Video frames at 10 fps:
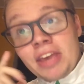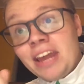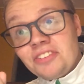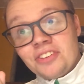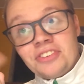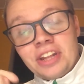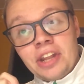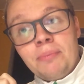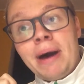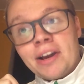Hansel still
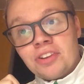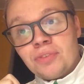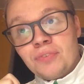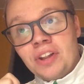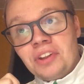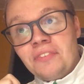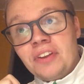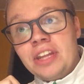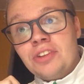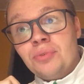on the market, so Philadelphia
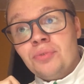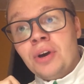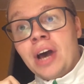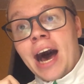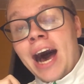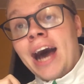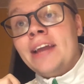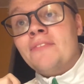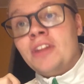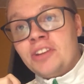needs to
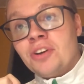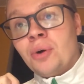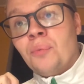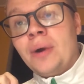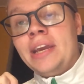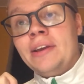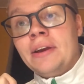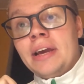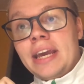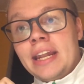hide Fletcher
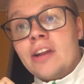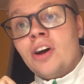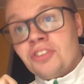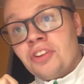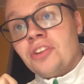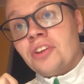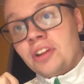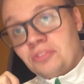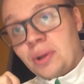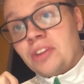away in a closet until
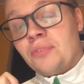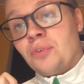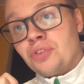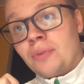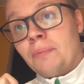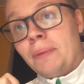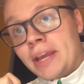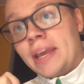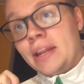he trades the first round pick